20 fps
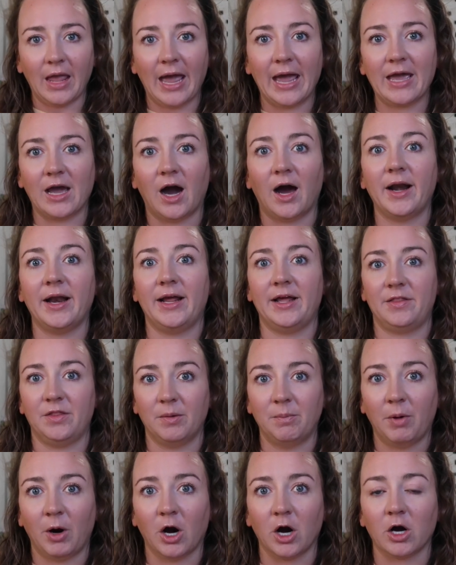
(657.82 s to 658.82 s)
I got it in
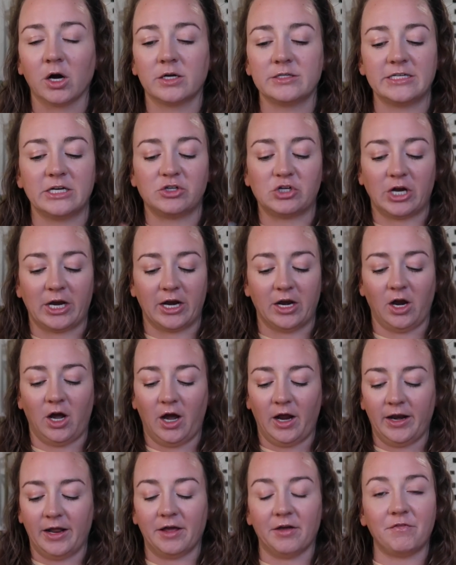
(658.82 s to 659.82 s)
the parks. I tried it
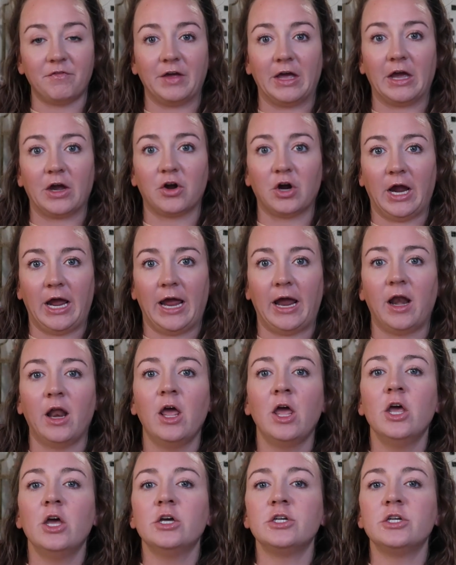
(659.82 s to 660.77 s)
on, it fit great.